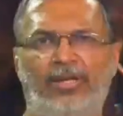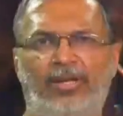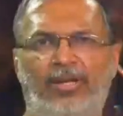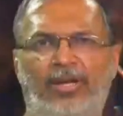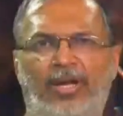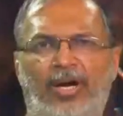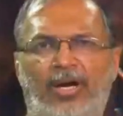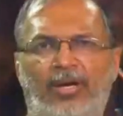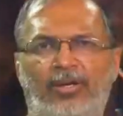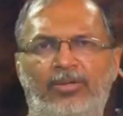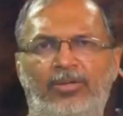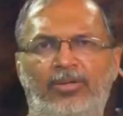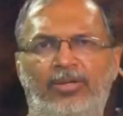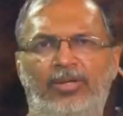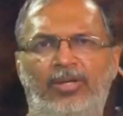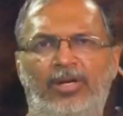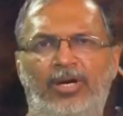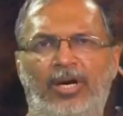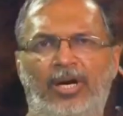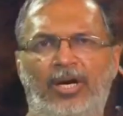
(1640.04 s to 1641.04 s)
Now,
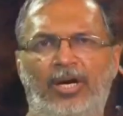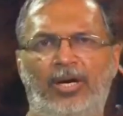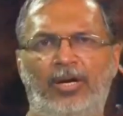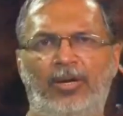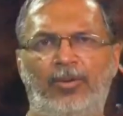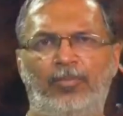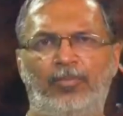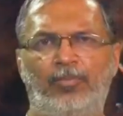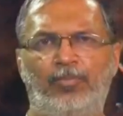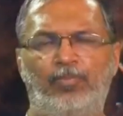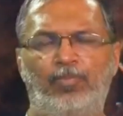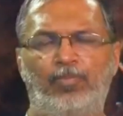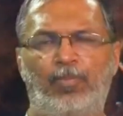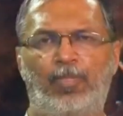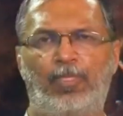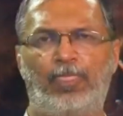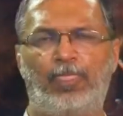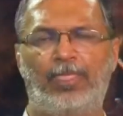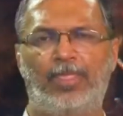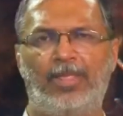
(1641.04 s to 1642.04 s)

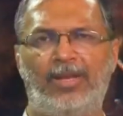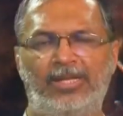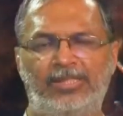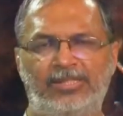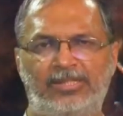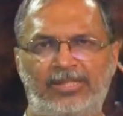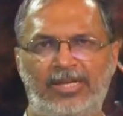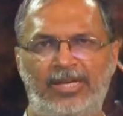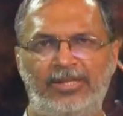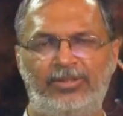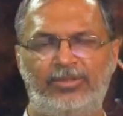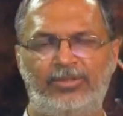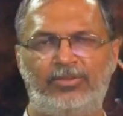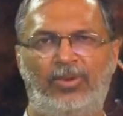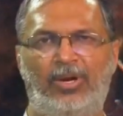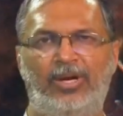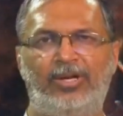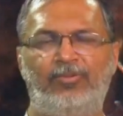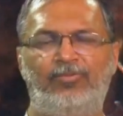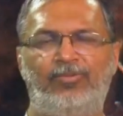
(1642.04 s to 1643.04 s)
let us try to
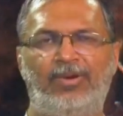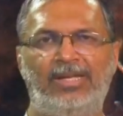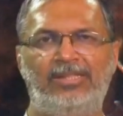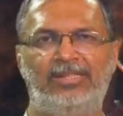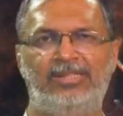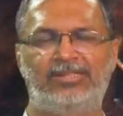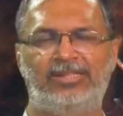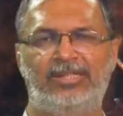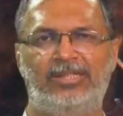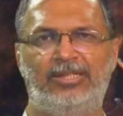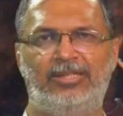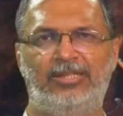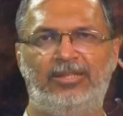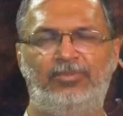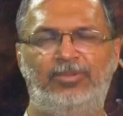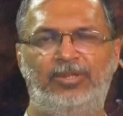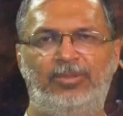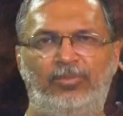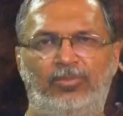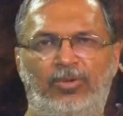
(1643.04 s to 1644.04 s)
quantify this a little
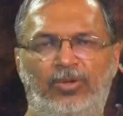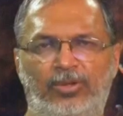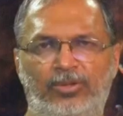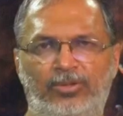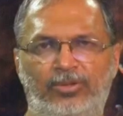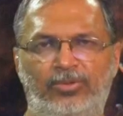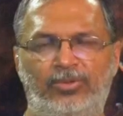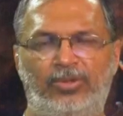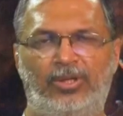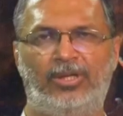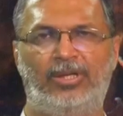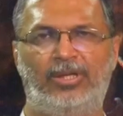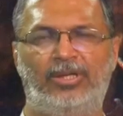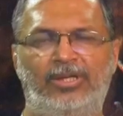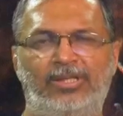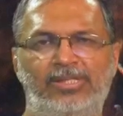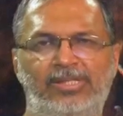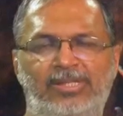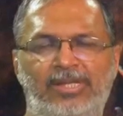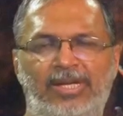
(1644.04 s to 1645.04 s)
bit more to
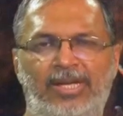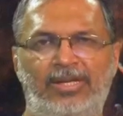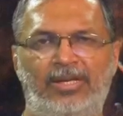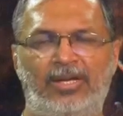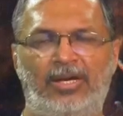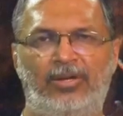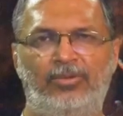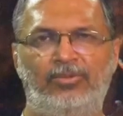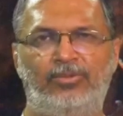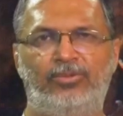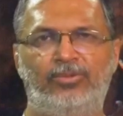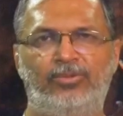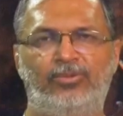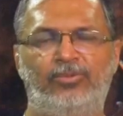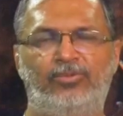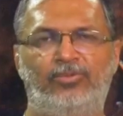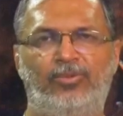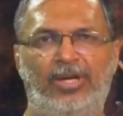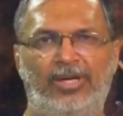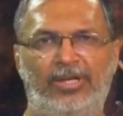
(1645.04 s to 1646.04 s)
understand how to
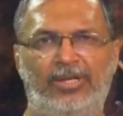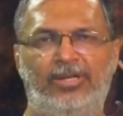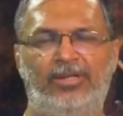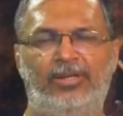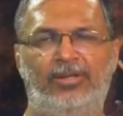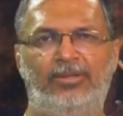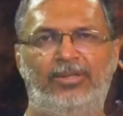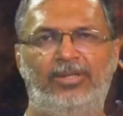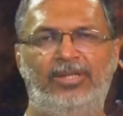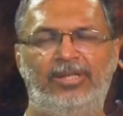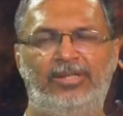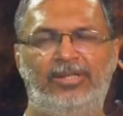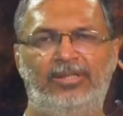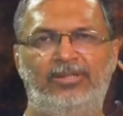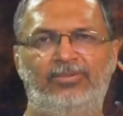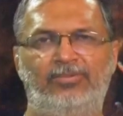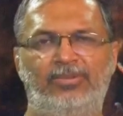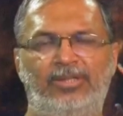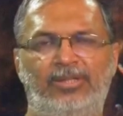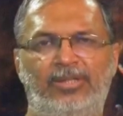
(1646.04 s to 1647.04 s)
work around
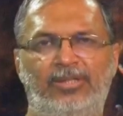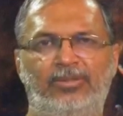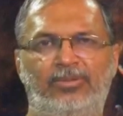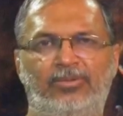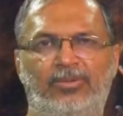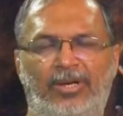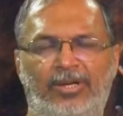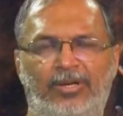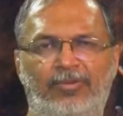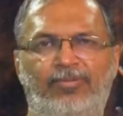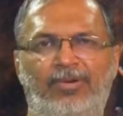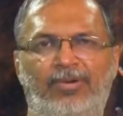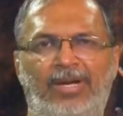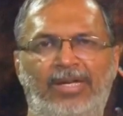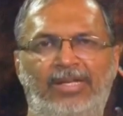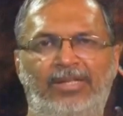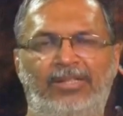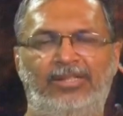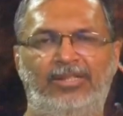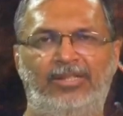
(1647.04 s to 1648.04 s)
it. We need to
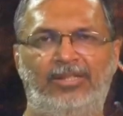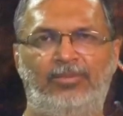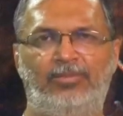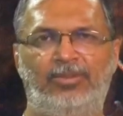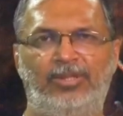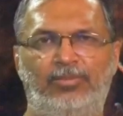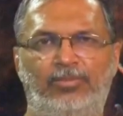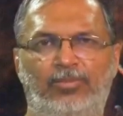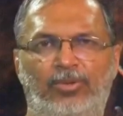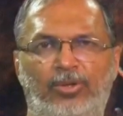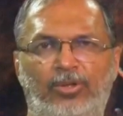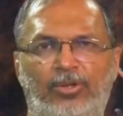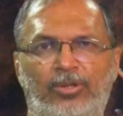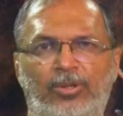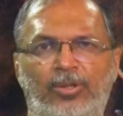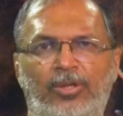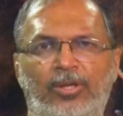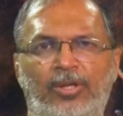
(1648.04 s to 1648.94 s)
quantify it a little bit more.